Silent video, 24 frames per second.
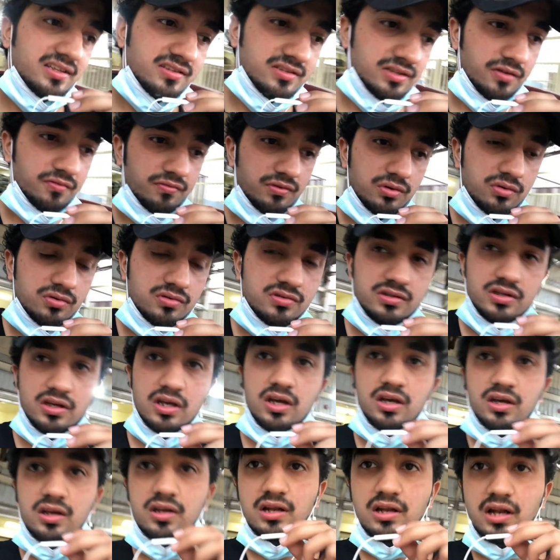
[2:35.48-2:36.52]
if you
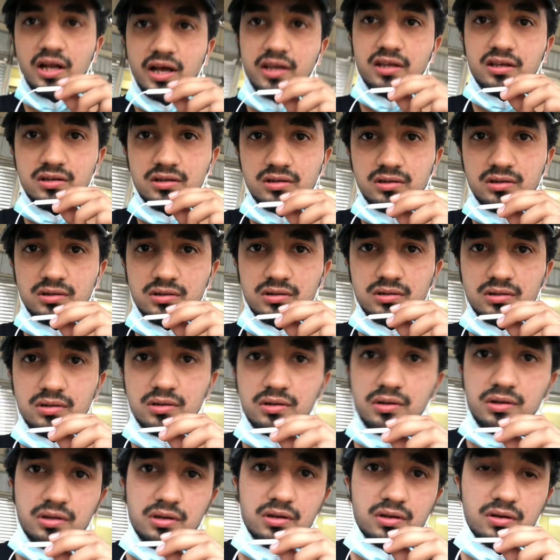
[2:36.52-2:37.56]
say like
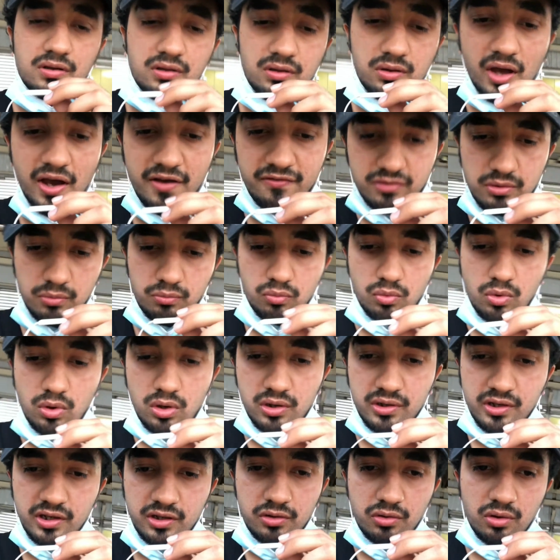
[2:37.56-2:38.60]
you have some
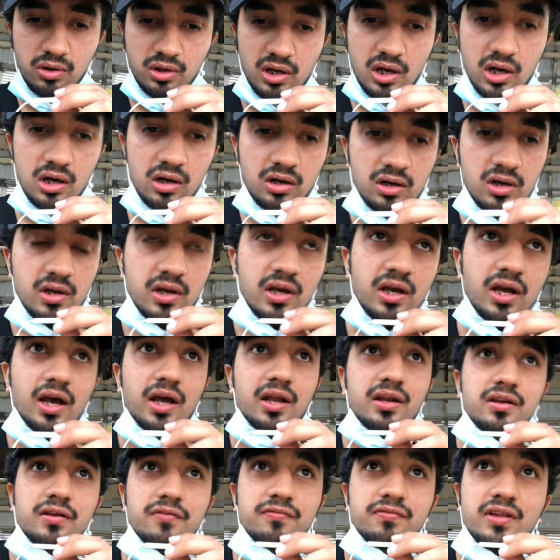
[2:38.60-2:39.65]
work in your car
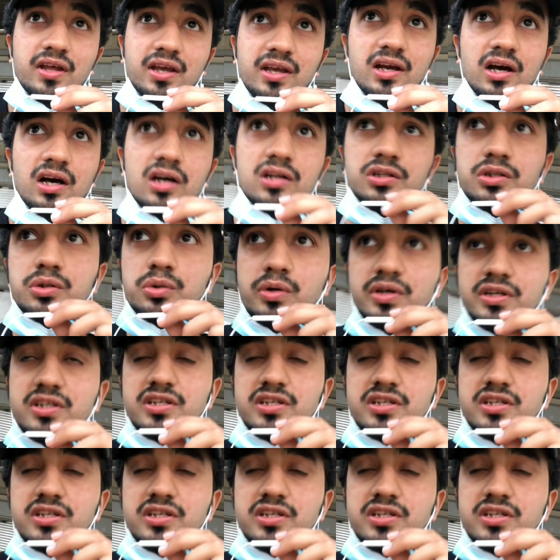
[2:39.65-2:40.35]
and if they can't do it,